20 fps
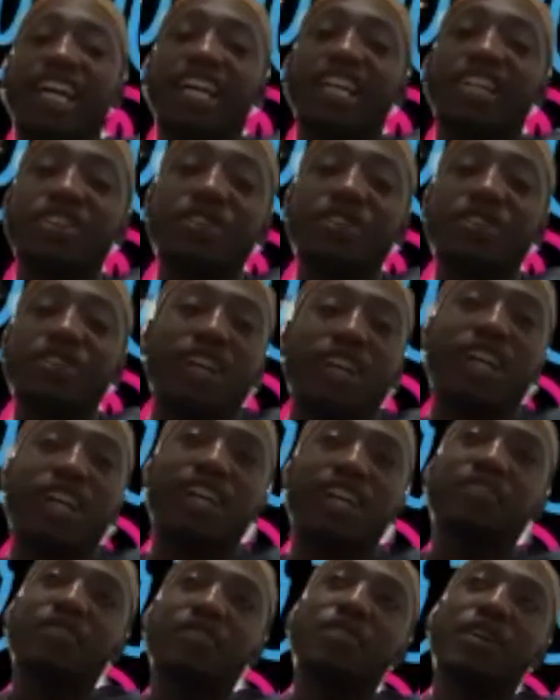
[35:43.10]
If
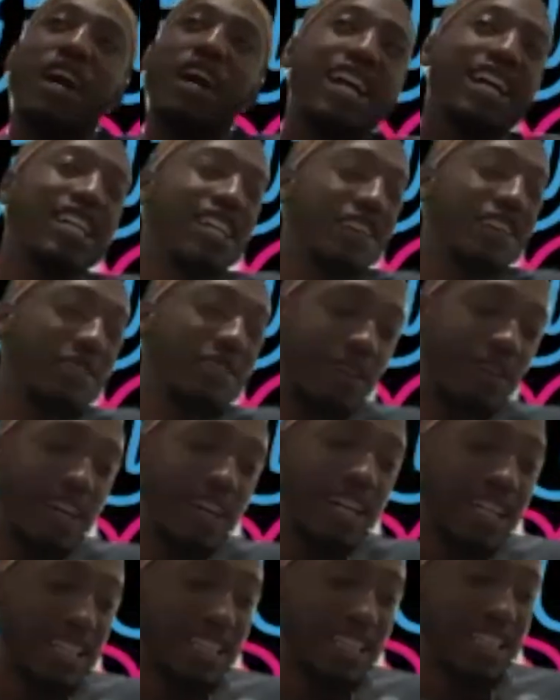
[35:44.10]
you got any
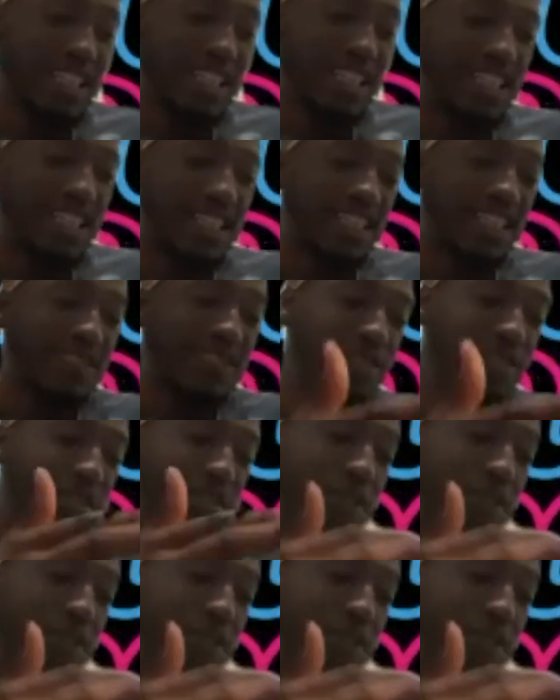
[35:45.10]
advice for a